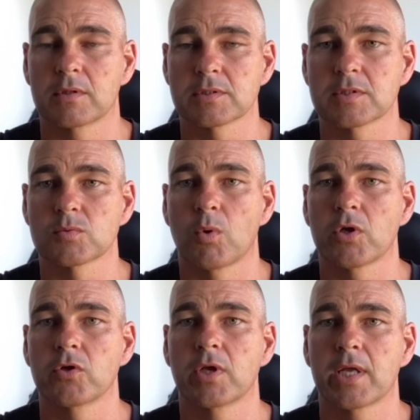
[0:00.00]
is what
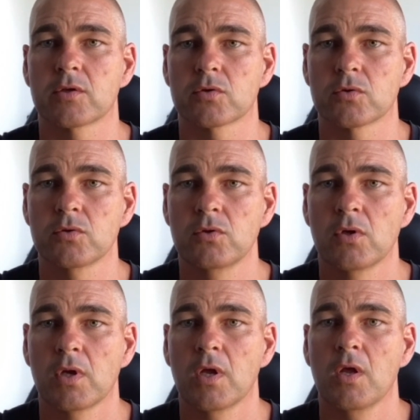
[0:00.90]
you can do.
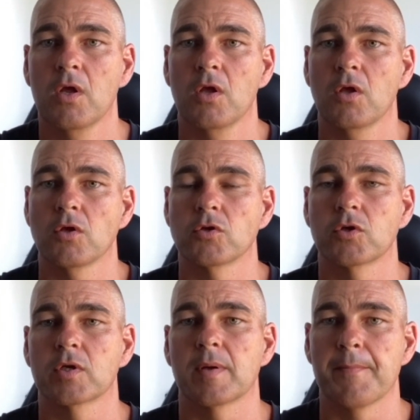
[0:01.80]
You
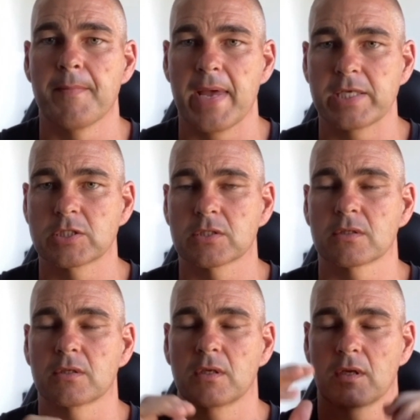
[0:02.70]
can
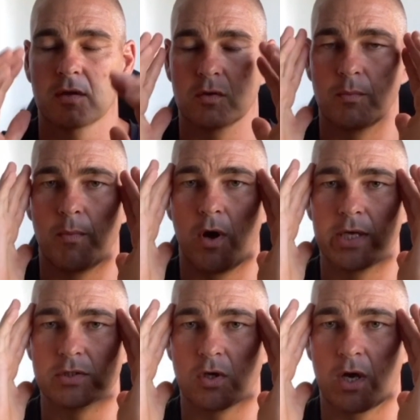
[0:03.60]
imagine in your
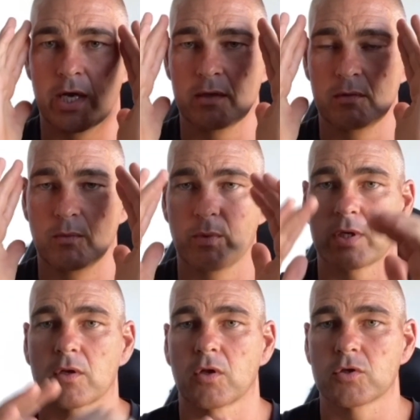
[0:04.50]
mind's eye, when you
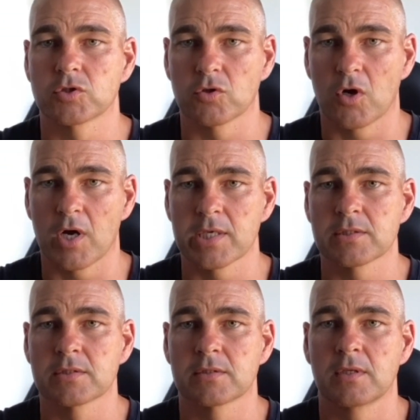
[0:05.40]
close your
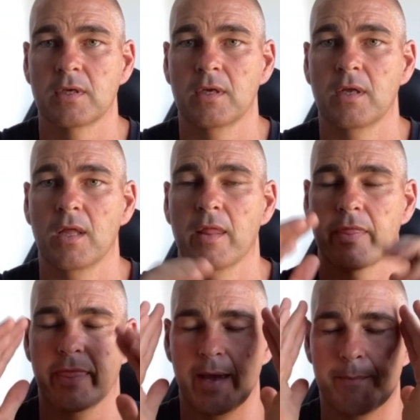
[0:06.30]
eyes,
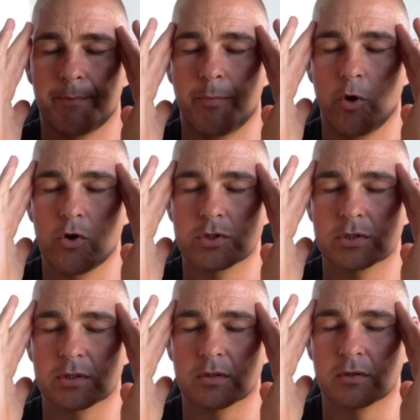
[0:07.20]
that
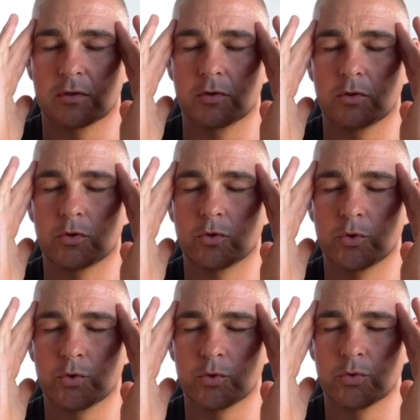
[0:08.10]
person,
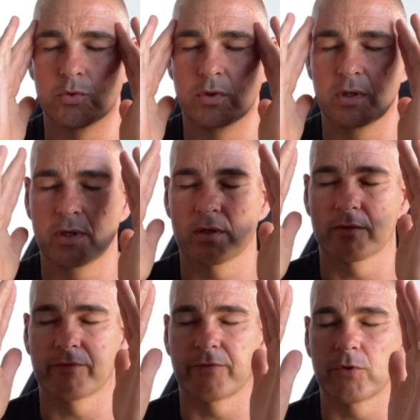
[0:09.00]
you in the
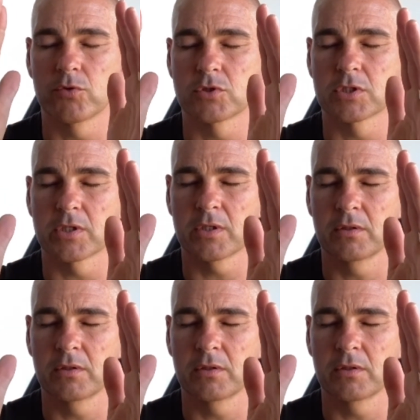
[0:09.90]
future,